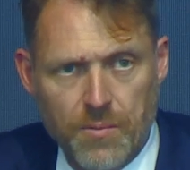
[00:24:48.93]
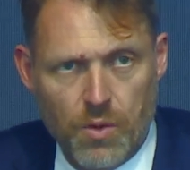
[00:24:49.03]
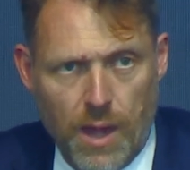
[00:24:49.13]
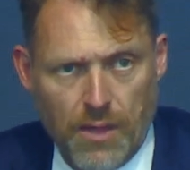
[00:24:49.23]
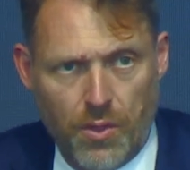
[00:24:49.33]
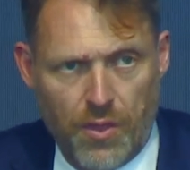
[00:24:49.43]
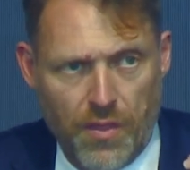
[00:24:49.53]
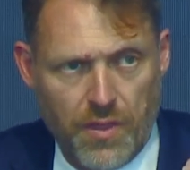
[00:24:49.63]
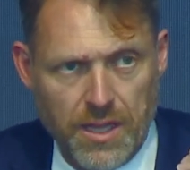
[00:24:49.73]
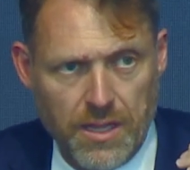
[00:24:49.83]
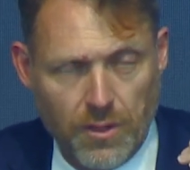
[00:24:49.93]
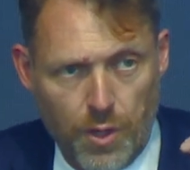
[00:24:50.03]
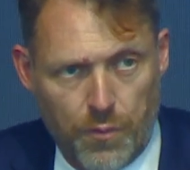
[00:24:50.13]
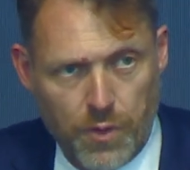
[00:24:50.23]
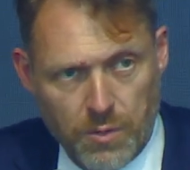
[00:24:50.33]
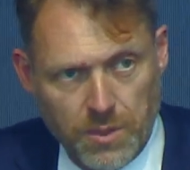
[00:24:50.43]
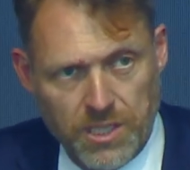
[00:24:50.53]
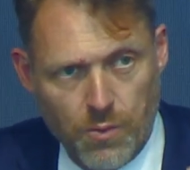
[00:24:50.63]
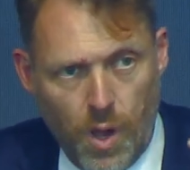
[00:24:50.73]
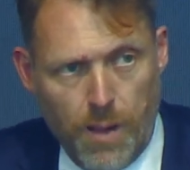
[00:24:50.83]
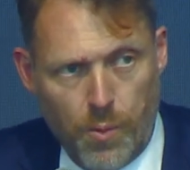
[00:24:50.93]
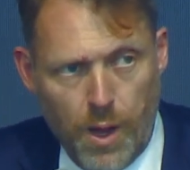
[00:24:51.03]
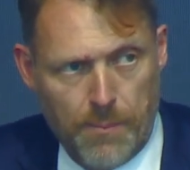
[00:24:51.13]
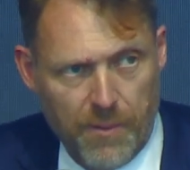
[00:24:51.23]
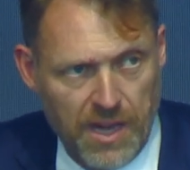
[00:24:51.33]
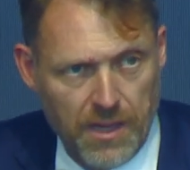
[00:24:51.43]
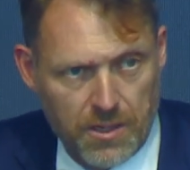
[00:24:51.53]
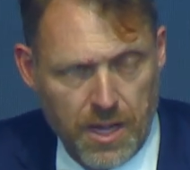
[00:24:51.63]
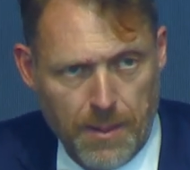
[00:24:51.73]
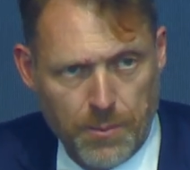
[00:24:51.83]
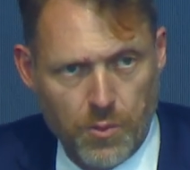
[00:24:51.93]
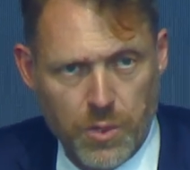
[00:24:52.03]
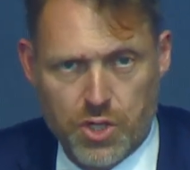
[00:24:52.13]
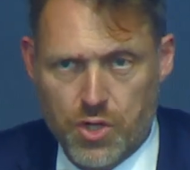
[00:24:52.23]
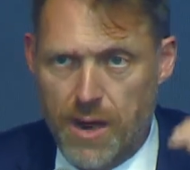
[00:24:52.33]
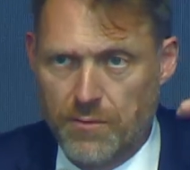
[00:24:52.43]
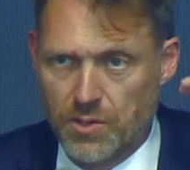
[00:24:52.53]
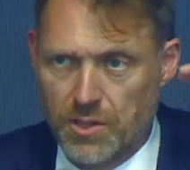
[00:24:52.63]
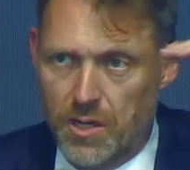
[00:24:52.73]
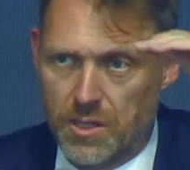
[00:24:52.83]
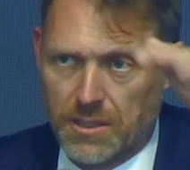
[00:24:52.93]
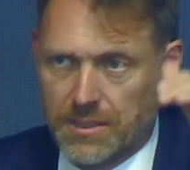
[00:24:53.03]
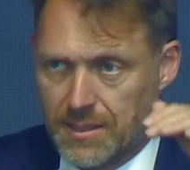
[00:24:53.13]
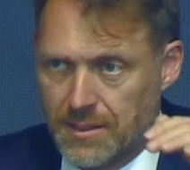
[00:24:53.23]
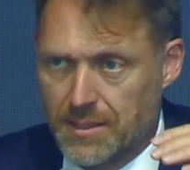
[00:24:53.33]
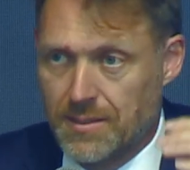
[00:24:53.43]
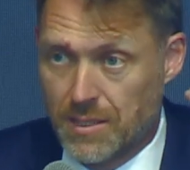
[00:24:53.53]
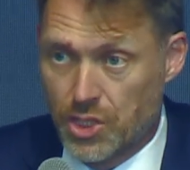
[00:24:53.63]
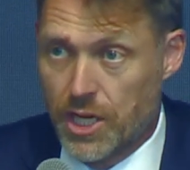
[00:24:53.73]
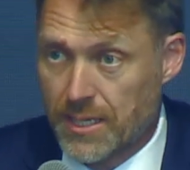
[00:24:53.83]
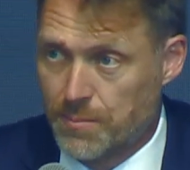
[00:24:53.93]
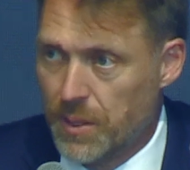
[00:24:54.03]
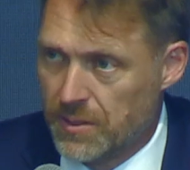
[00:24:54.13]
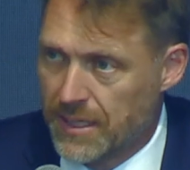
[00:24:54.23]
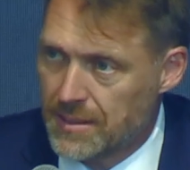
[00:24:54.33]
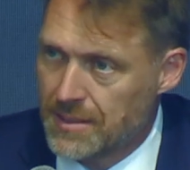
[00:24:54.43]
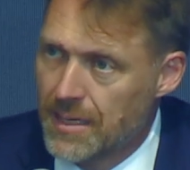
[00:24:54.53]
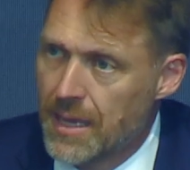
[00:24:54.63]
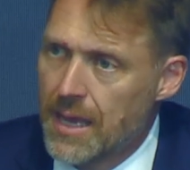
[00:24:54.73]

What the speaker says: Rather than the low frequency wop wop of a helicopter, which travels long distances and shakes buildings,